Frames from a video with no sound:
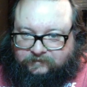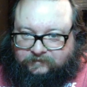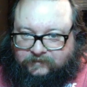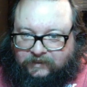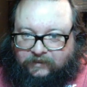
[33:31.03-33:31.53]

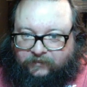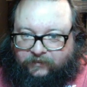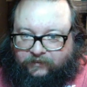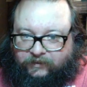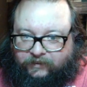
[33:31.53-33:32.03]
I don't know where
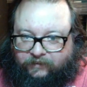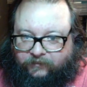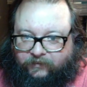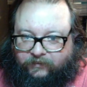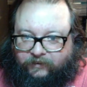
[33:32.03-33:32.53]
we're gonna
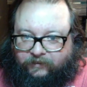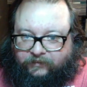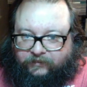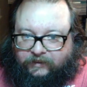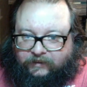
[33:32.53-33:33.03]
be
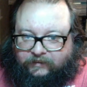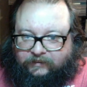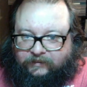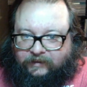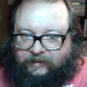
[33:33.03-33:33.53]
with that. The
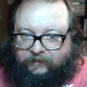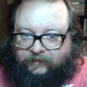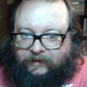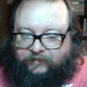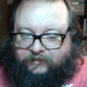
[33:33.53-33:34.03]
detonator
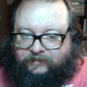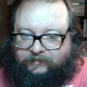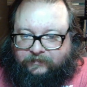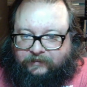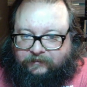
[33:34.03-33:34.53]
bombs seem to
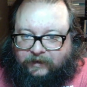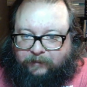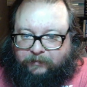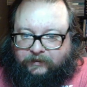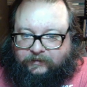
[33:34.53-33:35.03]
be, in my
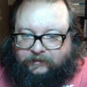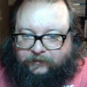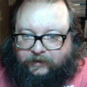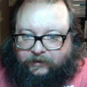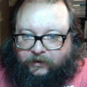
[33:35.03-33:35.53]
opinion, the
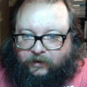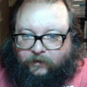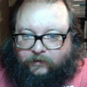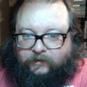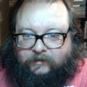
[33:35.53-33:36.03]
way to
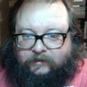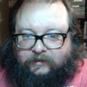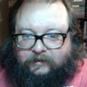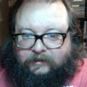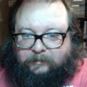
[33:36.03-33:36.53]
go.
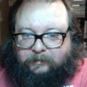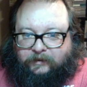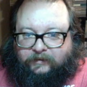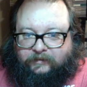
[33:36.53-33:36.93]
But